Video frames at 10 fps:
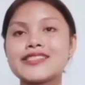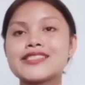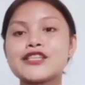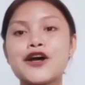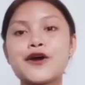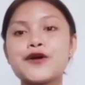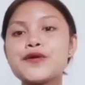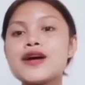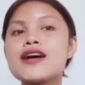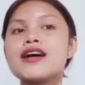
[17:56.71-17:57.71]

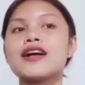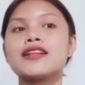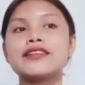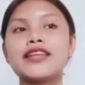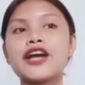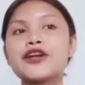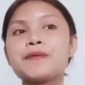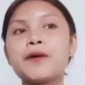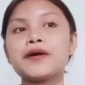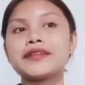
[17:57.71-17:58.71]
So,
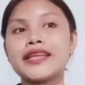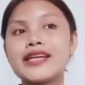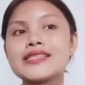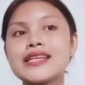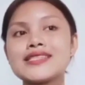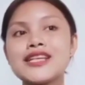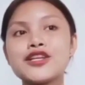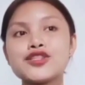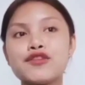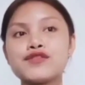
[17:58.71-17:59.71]
necropolitics is the
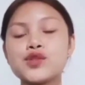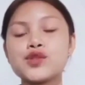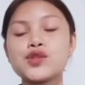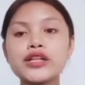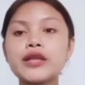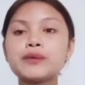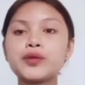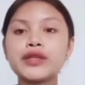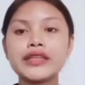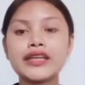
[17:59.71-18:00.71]
use of social and
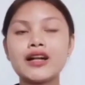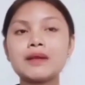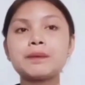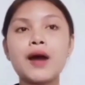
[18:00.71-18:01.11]
political